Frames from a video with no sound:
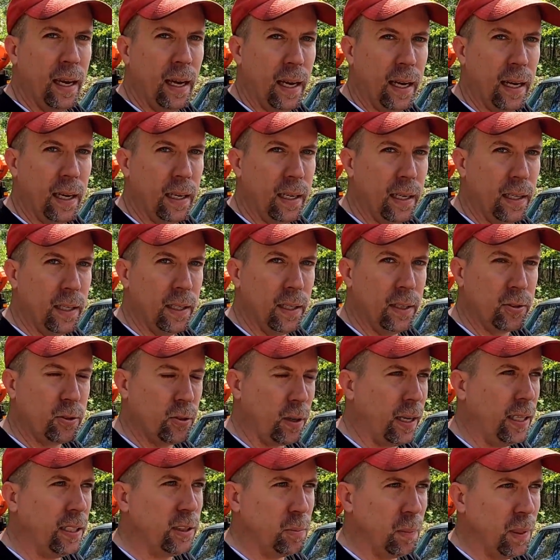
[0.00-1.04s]
uh,
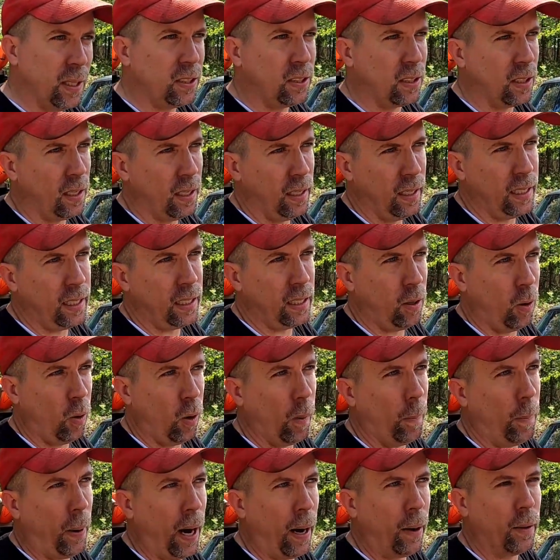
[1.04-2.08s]
transmission leak
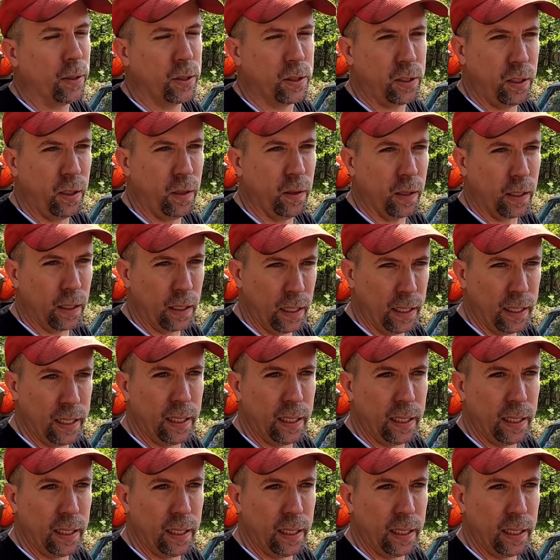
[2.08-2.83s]
or power steering